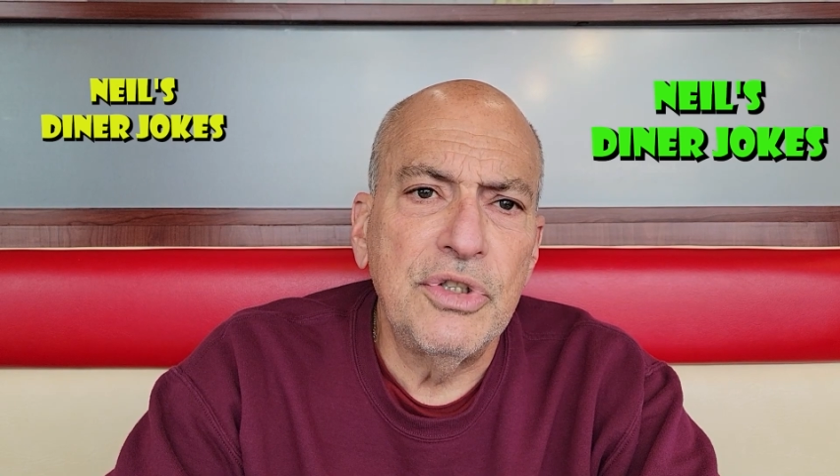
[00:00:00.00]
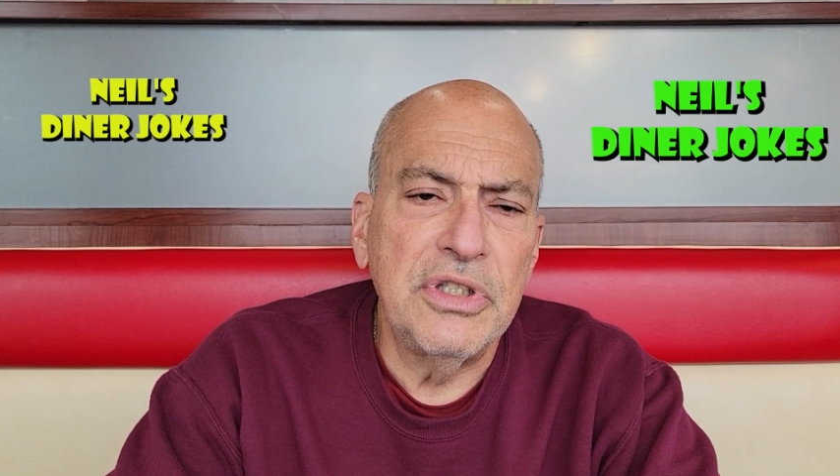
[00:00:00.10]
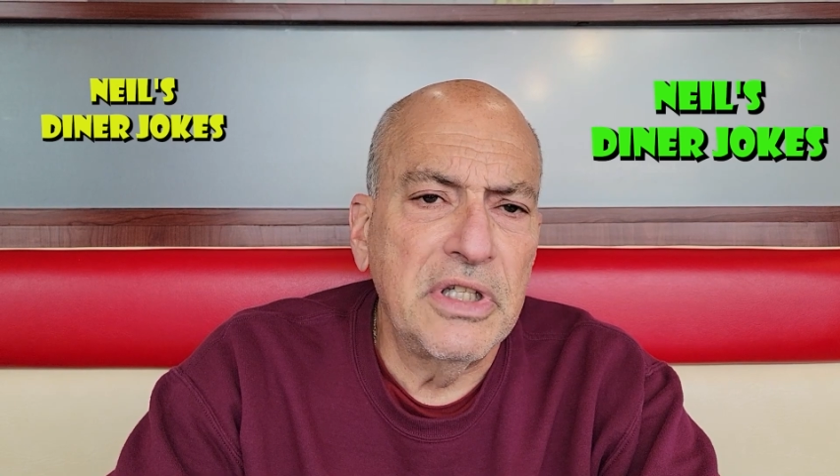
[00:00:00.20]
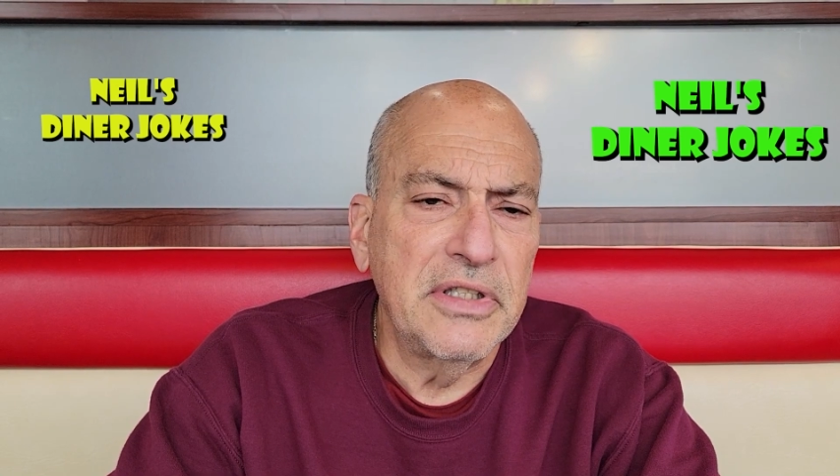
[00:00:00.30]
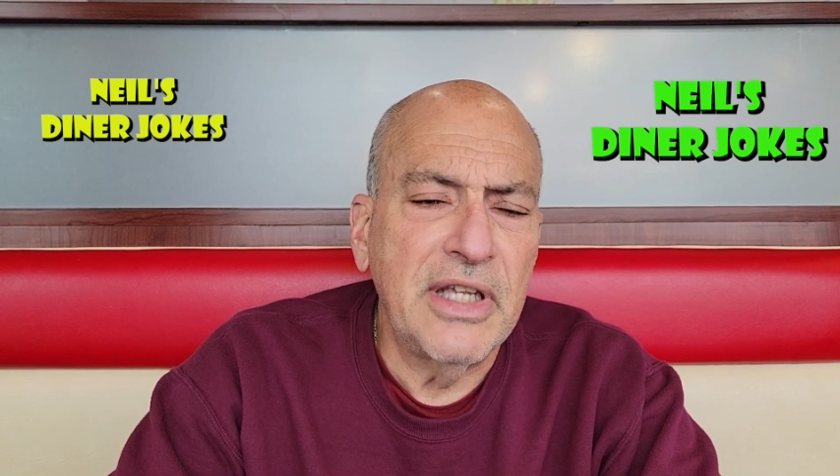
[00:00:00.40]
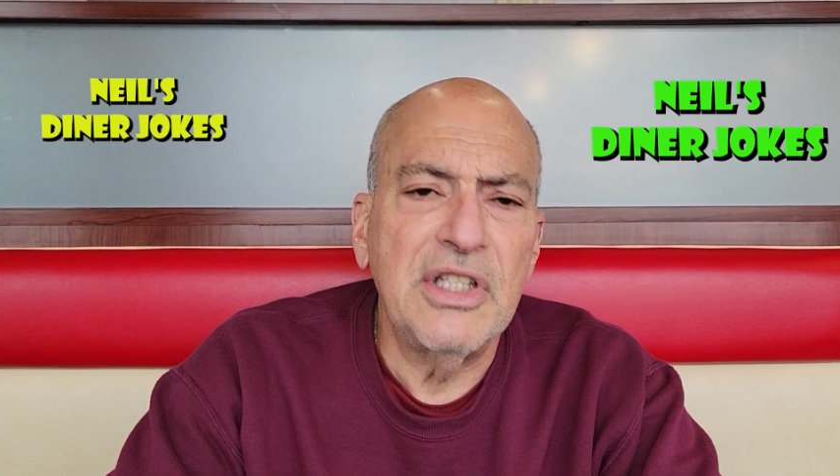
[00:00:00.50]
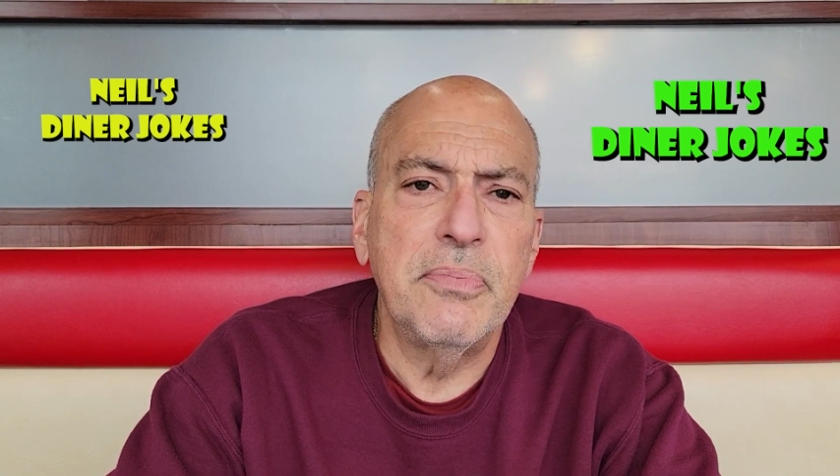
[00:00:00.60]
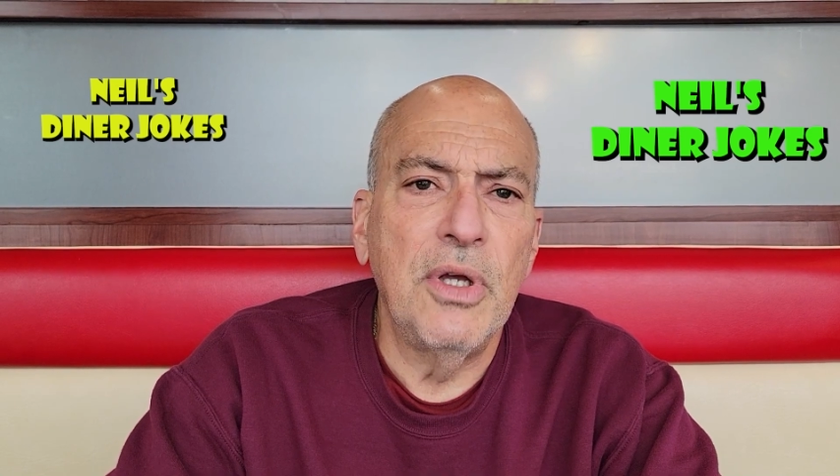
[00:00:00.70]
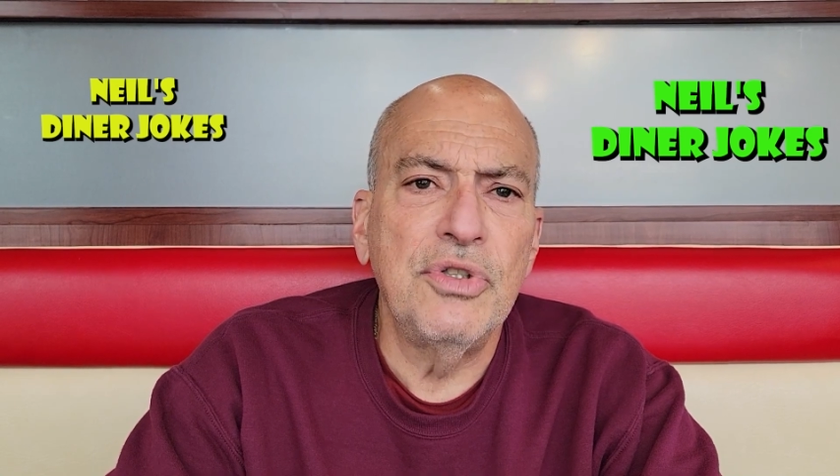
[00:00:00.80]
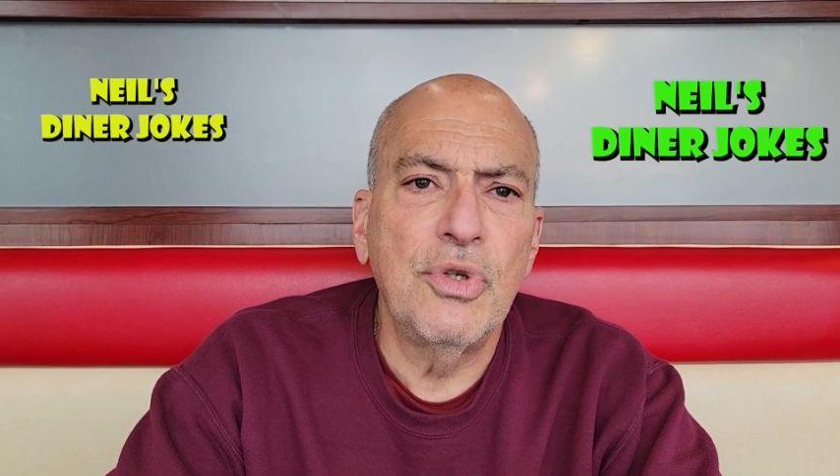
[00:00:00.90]
she says, That
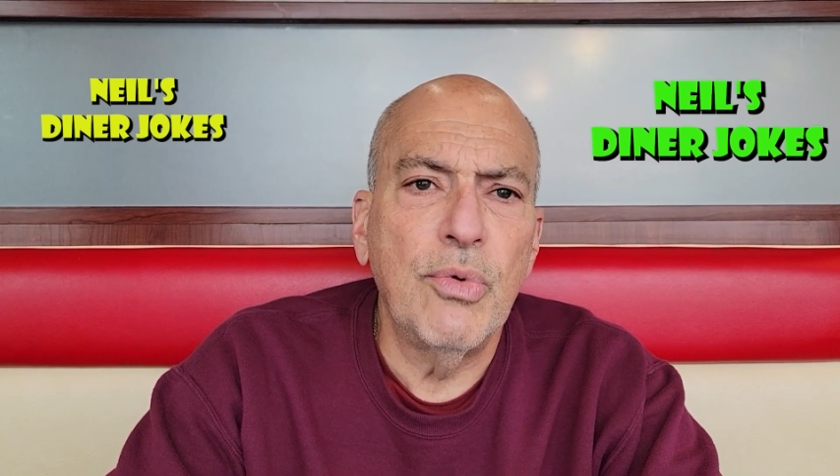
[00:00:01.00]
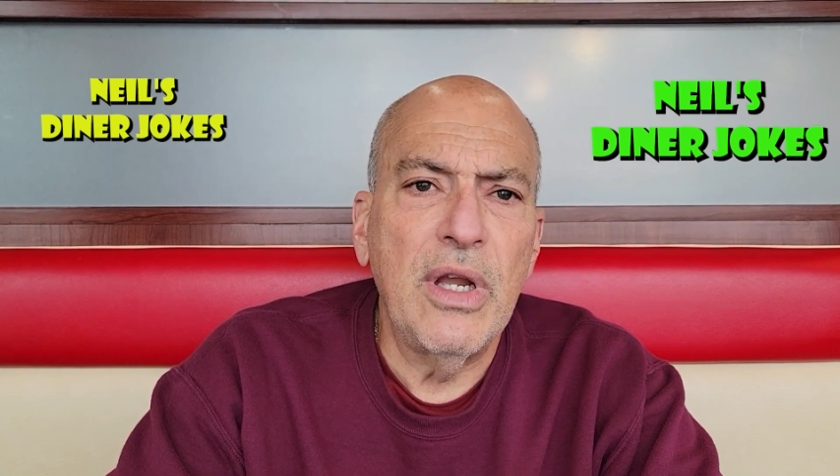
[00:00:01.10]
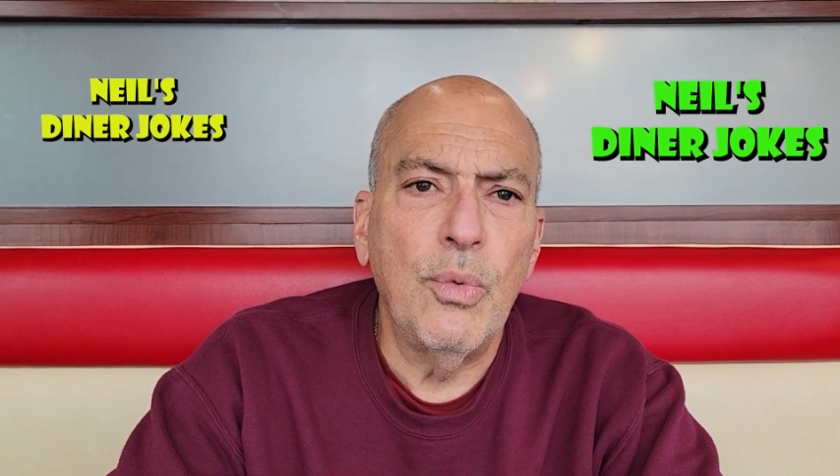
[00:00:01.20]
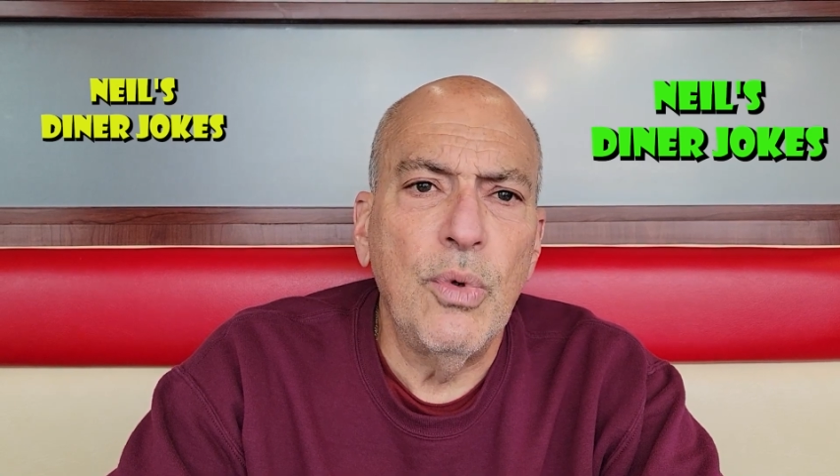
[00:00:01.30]
smells great.